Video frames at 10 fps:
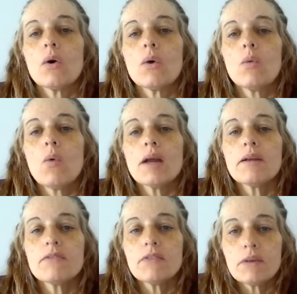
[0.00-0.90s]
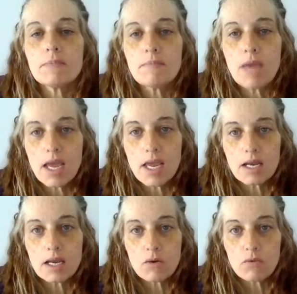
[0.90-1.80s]
One of the
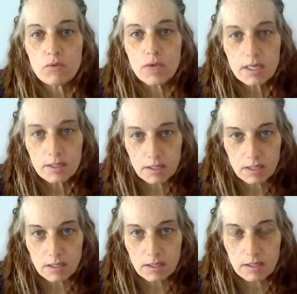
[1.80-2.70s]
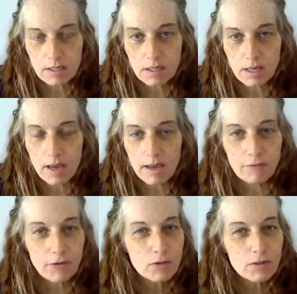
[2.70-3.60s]
main reasons
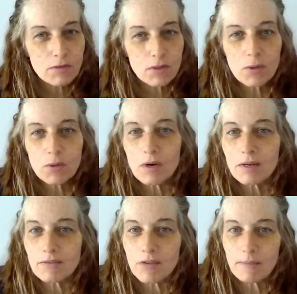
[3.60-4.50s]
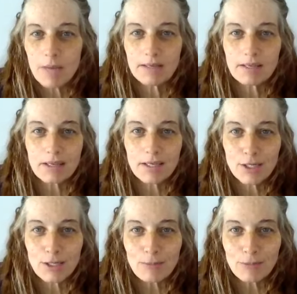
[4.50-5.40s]
and for those of you who are divine
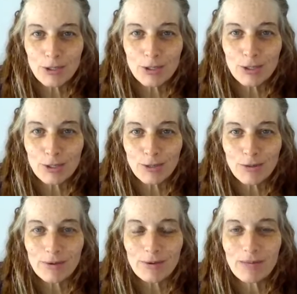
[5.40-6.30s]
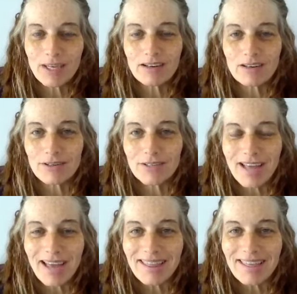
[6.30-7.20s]
masculine, I'm sure you'll agree with me and
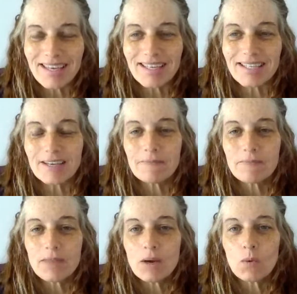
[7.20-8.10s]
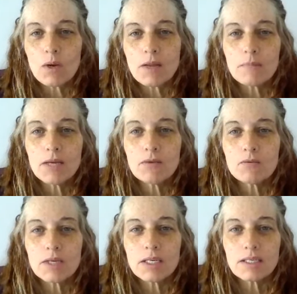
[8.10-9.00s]
understand this. One of the
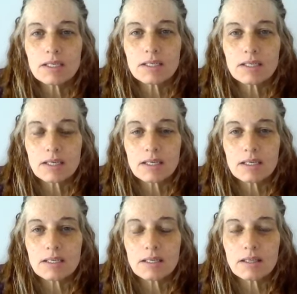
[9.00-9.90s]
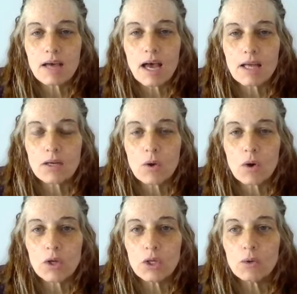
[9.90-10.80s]
main reasons is that
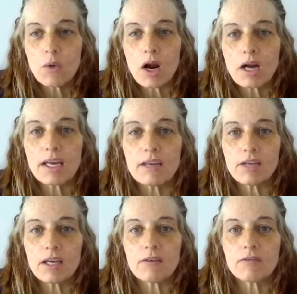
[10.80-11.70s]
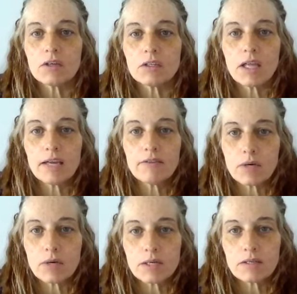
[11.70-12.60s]
you are giving of your life
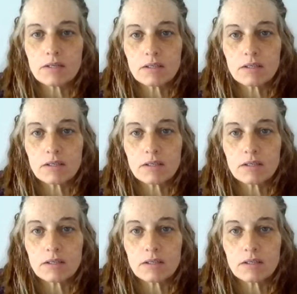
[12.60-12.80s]
force.